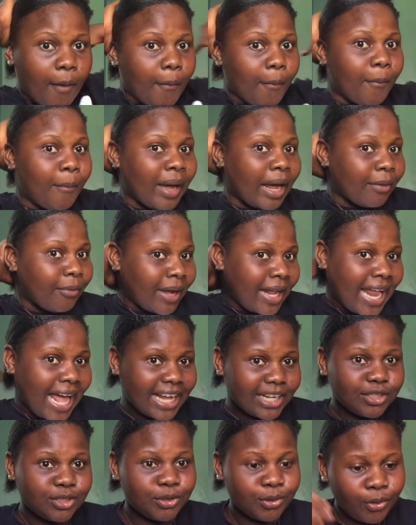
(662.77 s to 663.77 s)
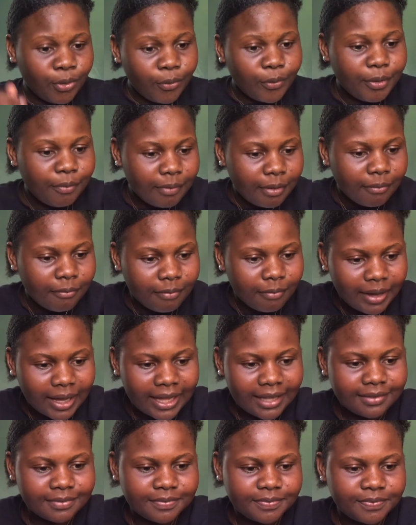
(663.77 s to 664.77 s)
But what I do remember
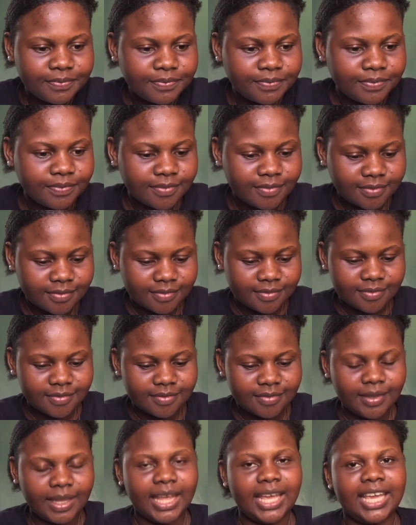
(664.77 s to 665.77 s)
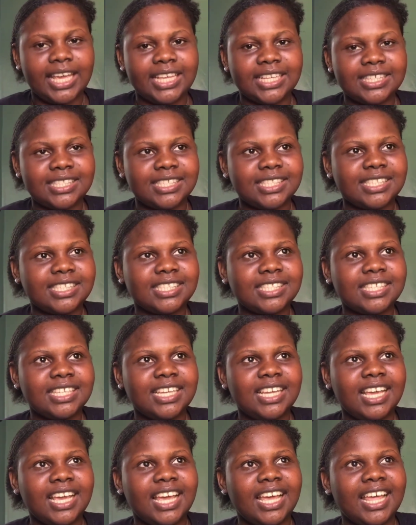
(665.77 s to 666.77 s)
is
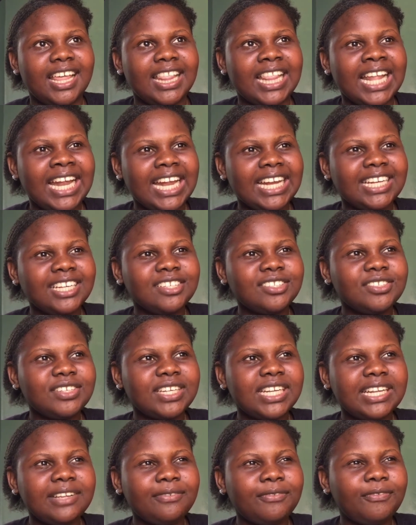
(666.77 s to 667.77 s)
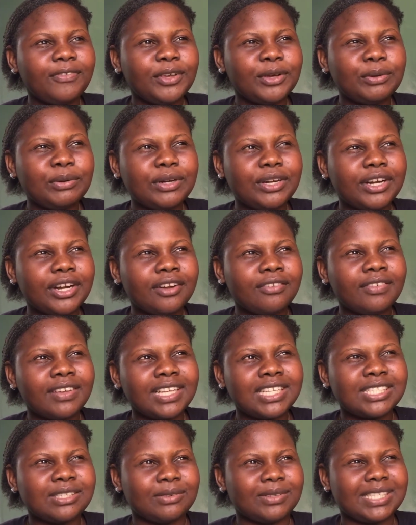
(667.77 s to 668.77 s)
that I didn't really feel
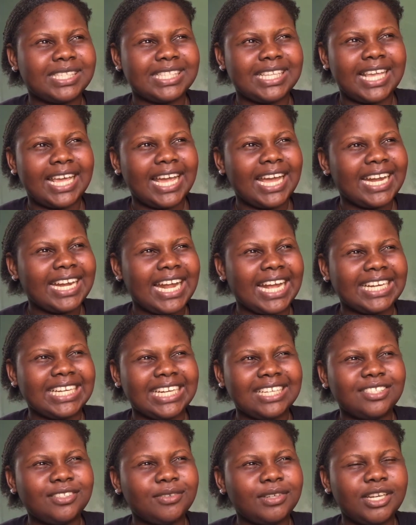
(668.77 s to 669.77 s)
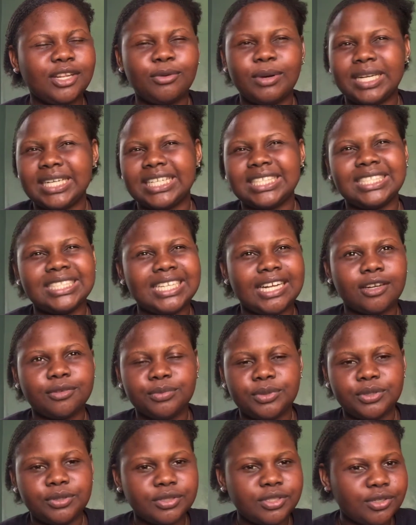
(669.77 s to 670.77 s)
nervous or scared. I just really wanted it out
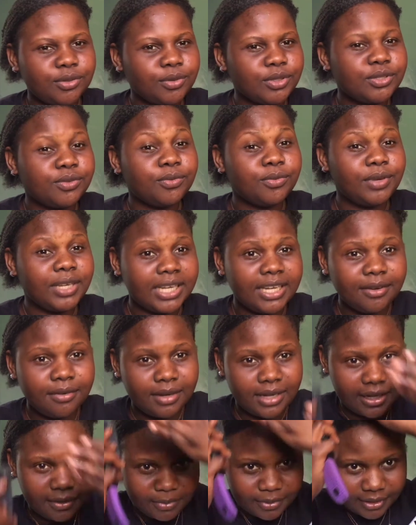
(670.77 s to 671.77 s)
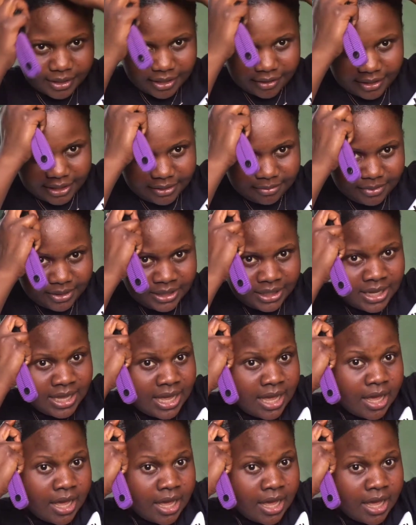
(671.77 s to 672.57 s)
because it was really, really bothering me.